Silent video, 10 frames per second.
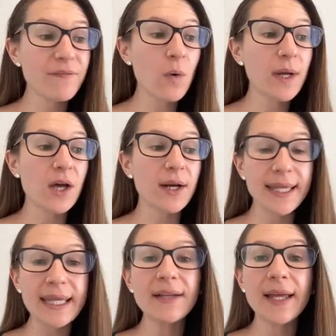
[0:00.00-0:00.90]
focus on
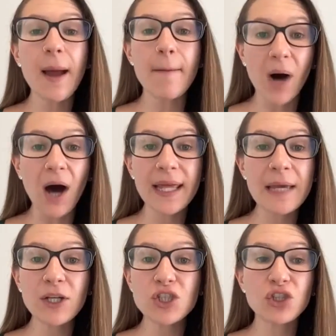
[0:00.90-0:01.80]
healing body
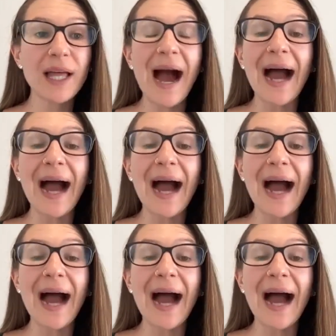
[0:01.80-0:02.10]
image, you're like,